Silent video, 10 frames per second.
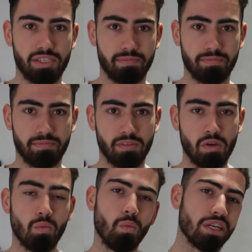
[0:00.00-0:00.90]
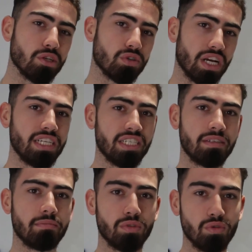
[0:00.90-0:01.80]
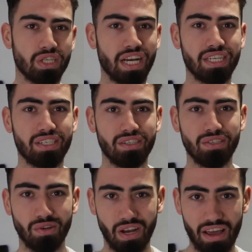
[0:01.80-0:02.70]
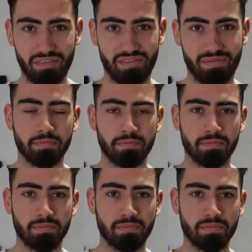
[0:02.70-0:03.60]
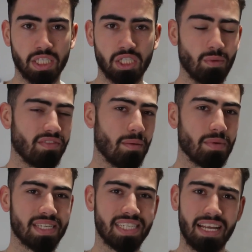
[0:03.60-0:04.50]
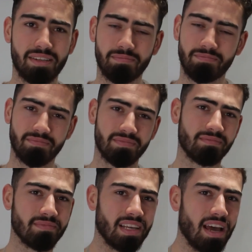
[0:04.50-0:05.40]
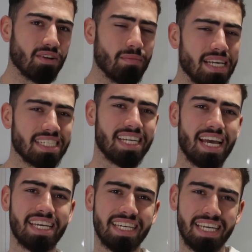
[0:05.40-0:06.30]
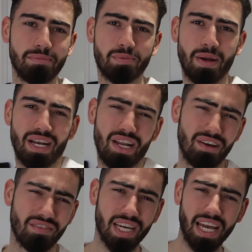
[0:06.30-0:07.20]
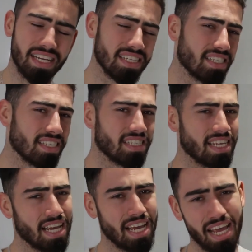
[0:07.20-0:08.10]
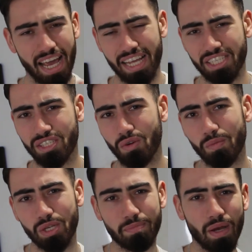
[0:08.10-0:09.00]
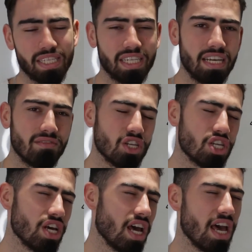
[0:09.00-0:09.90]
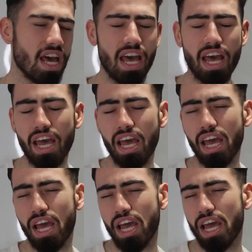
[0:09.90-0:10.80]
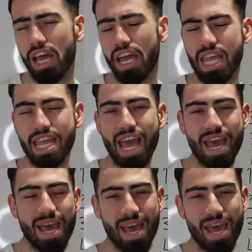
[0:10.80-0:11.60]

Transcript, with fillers: When you change it, you change yourself. So with that being said, have an amazing day. Keep spreading love, kindness, and so much positivity. Yeah.